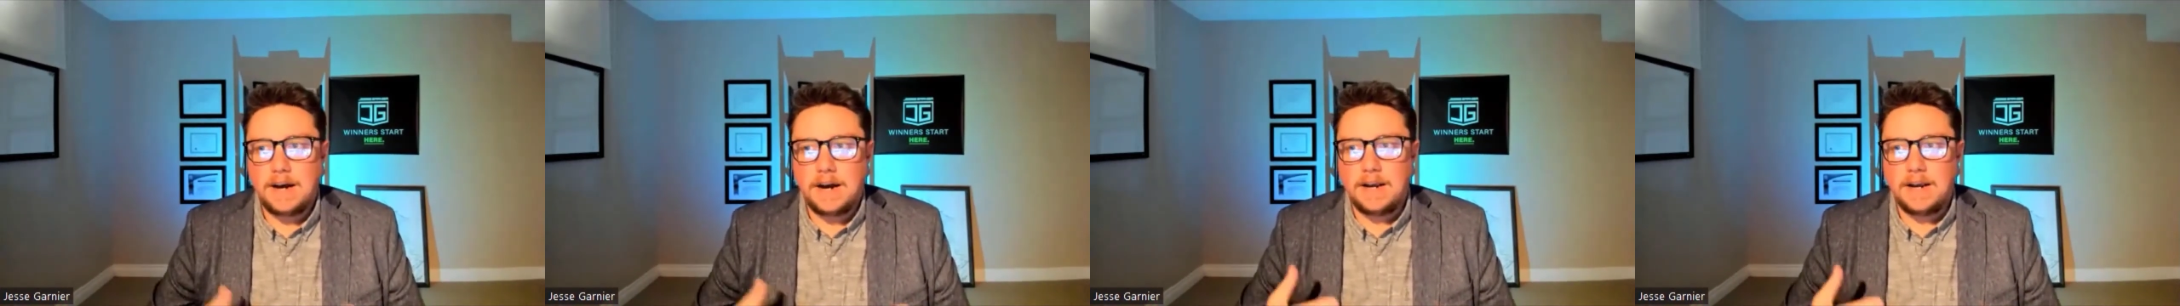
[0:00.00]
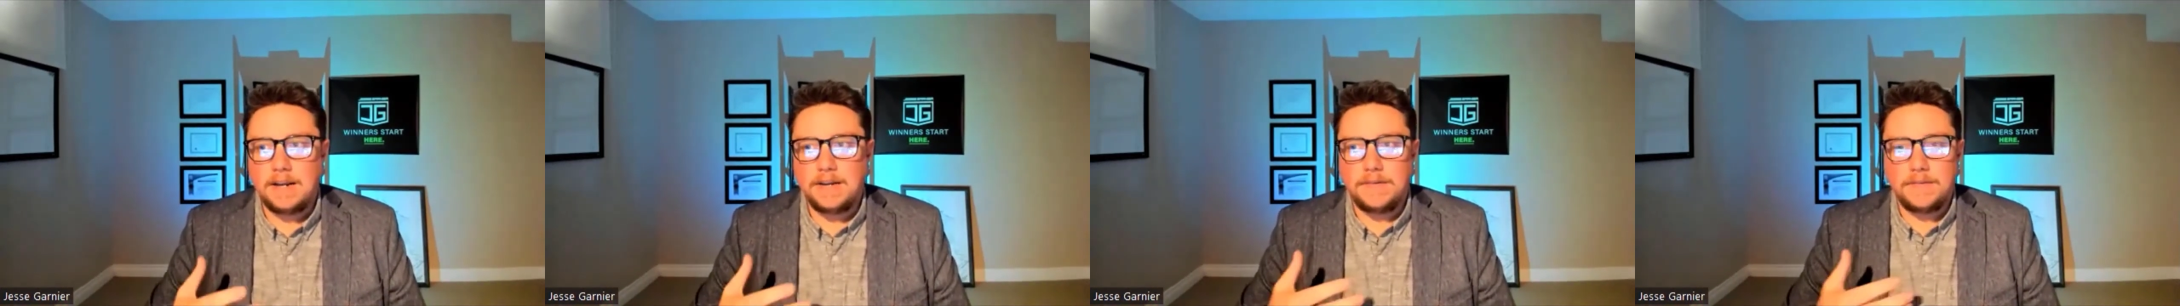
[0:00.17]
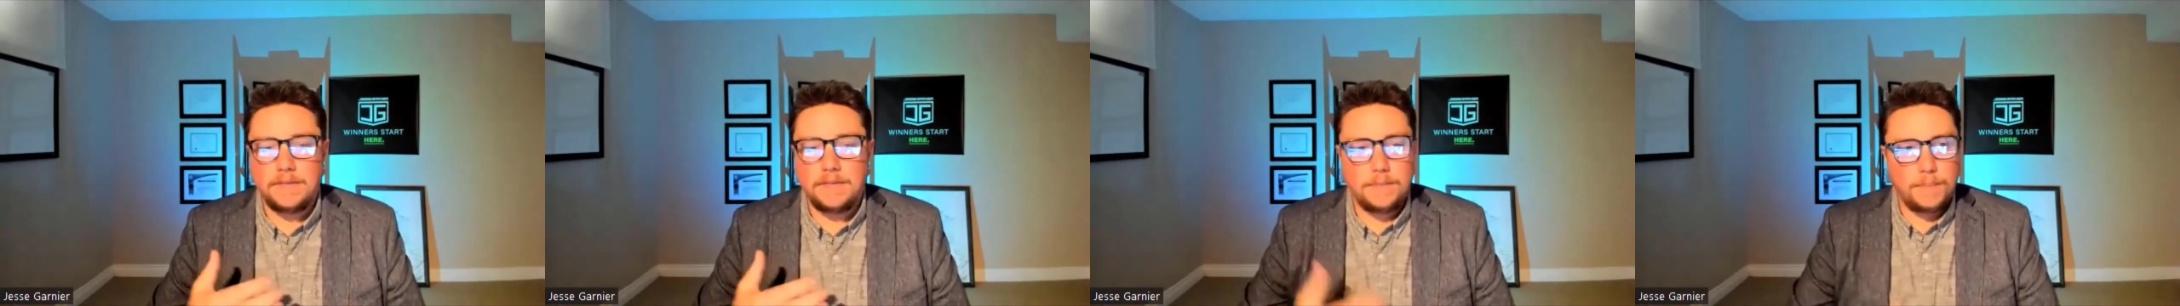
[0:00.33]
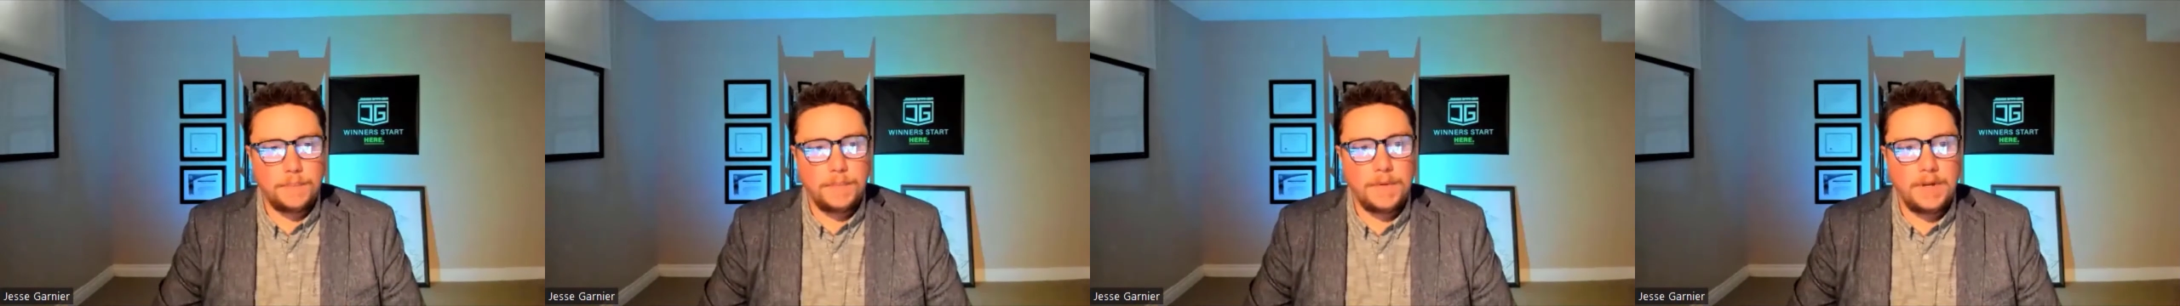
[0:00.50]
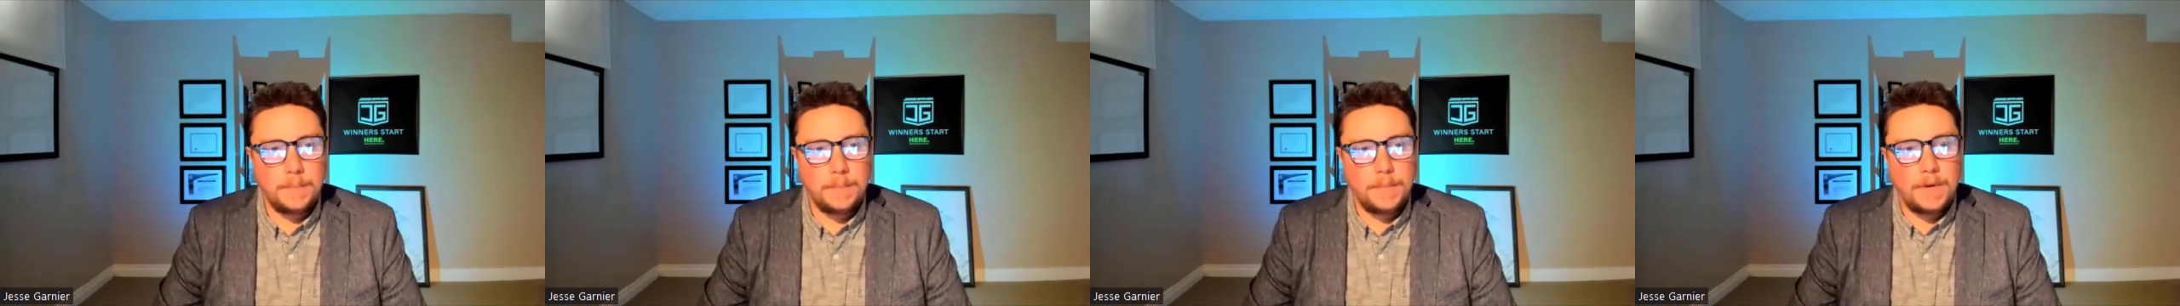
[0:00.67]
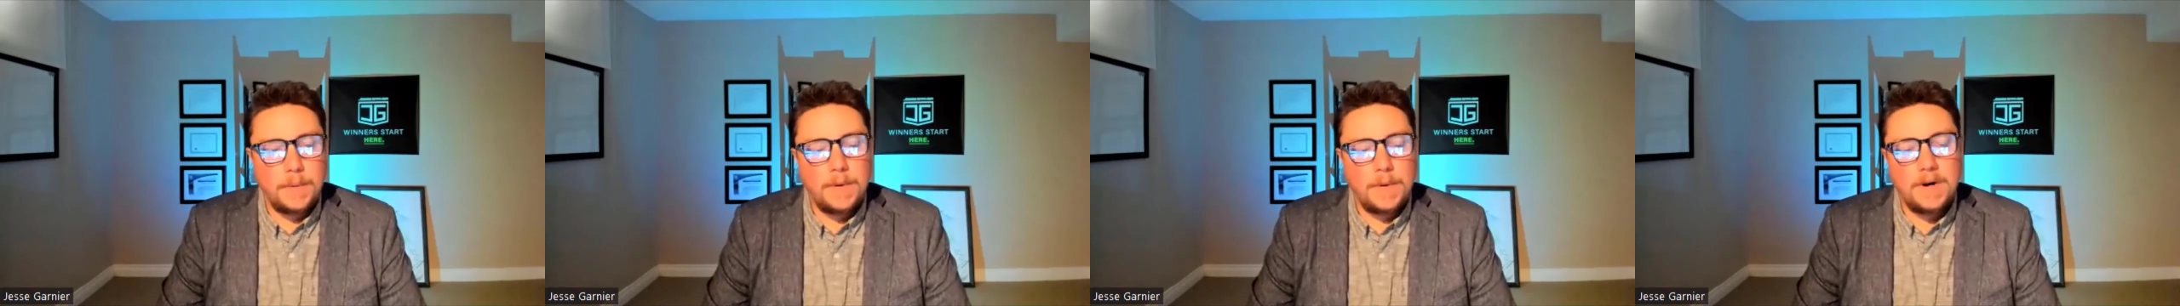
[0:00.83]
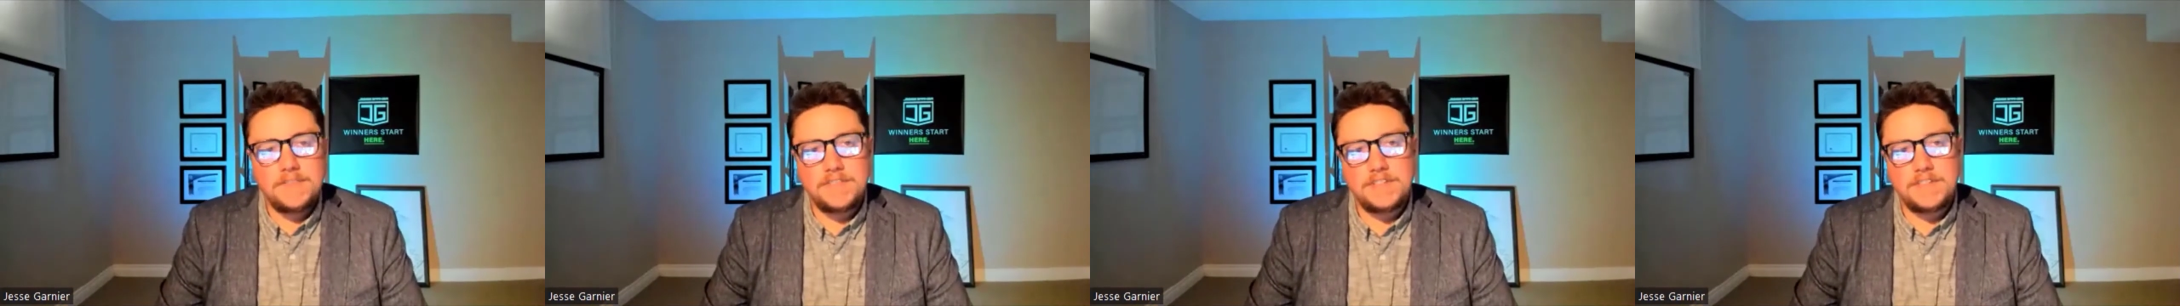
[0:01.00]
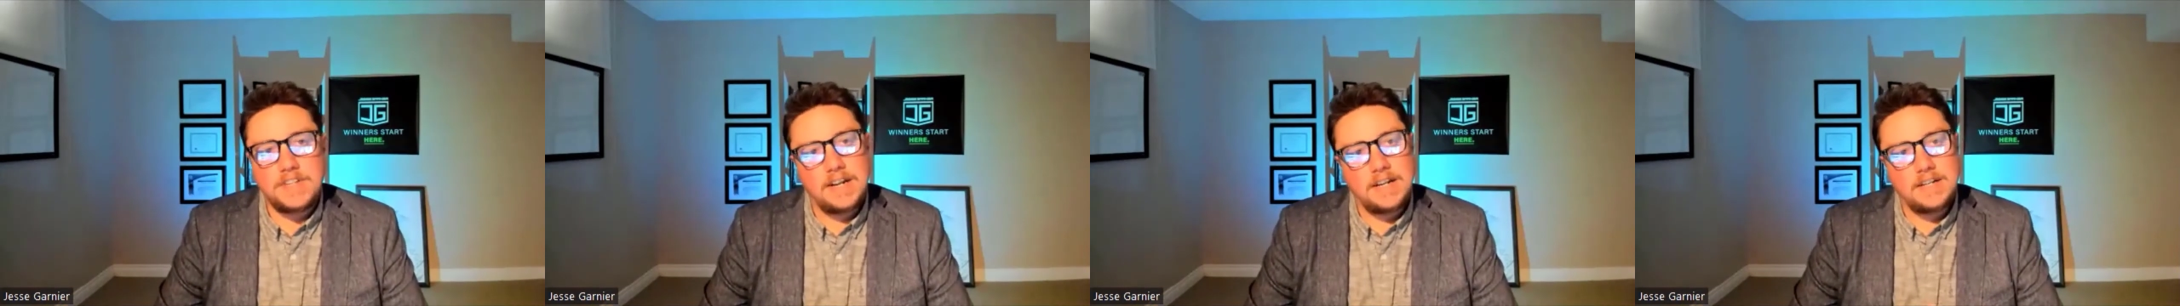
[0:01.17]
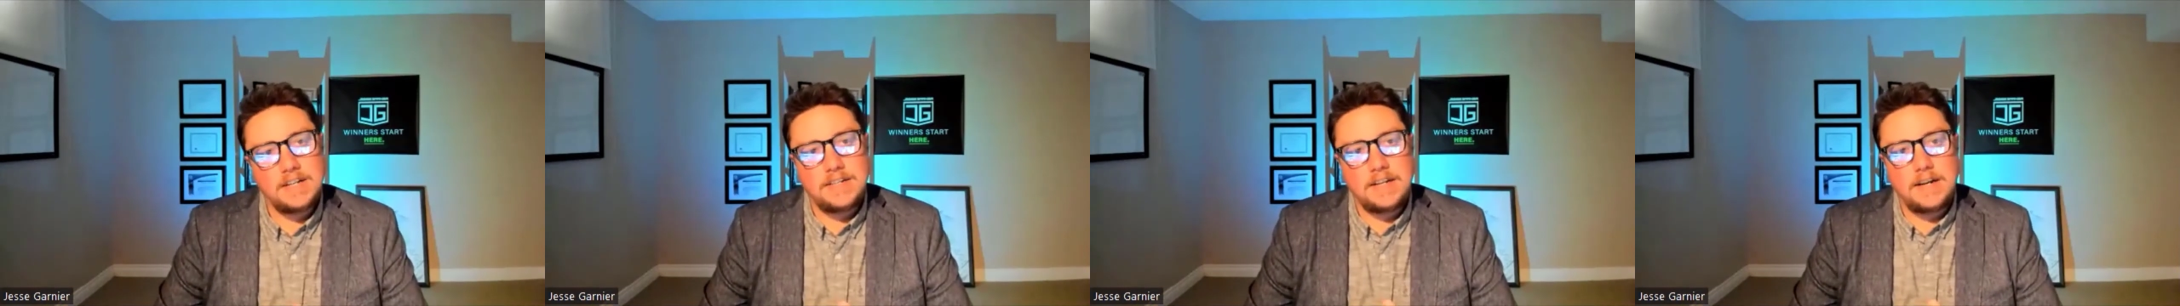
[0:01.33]
me and my wife
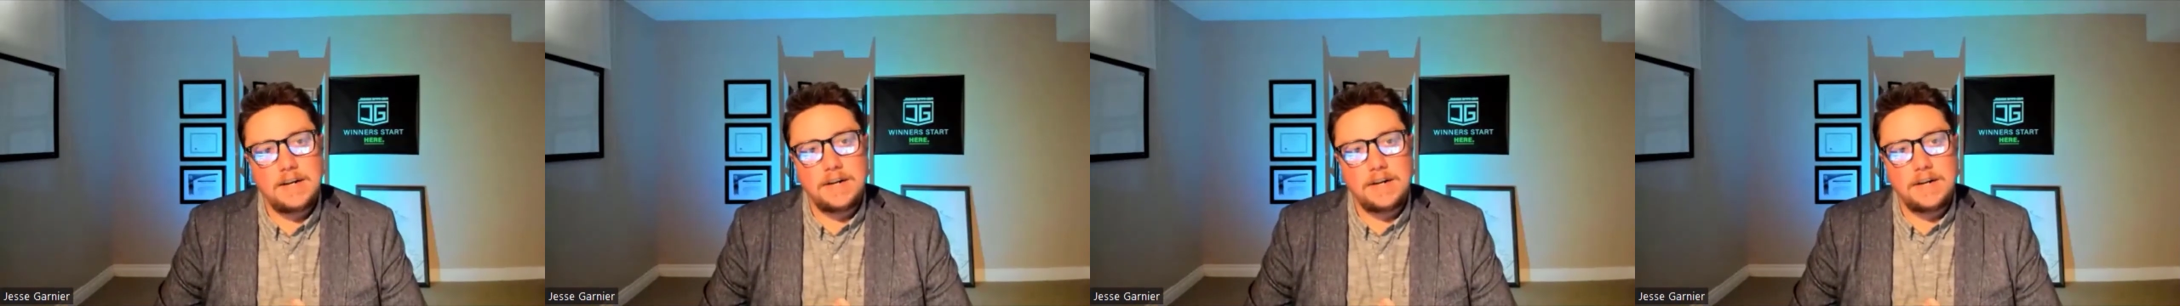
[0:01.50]
sat